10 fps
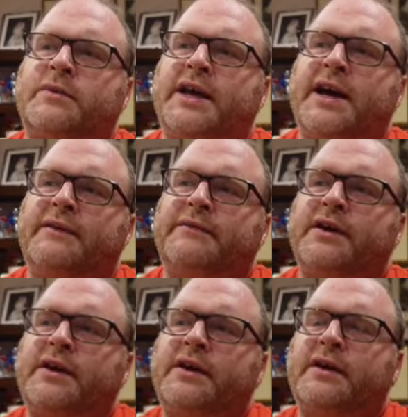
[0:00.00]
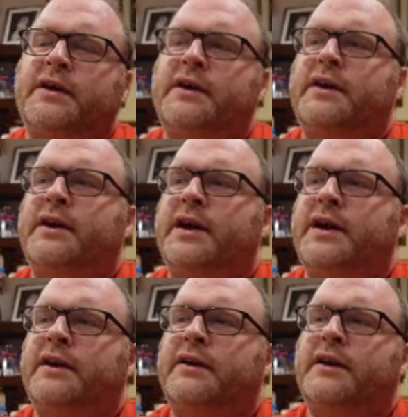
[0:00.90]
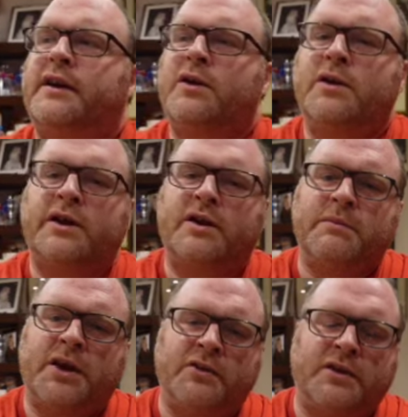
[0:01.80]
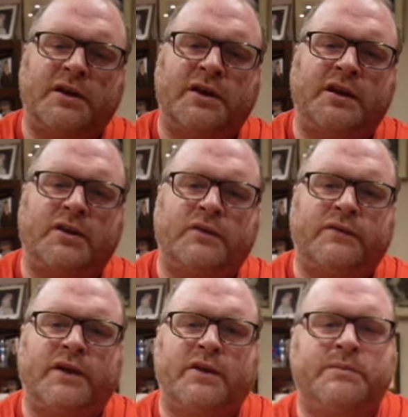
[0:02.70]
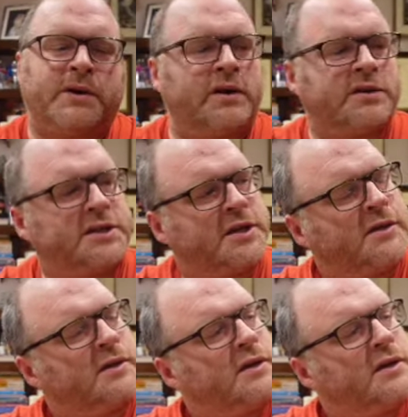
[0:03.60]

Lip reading: We have Holy Communion in Godfather Part 2.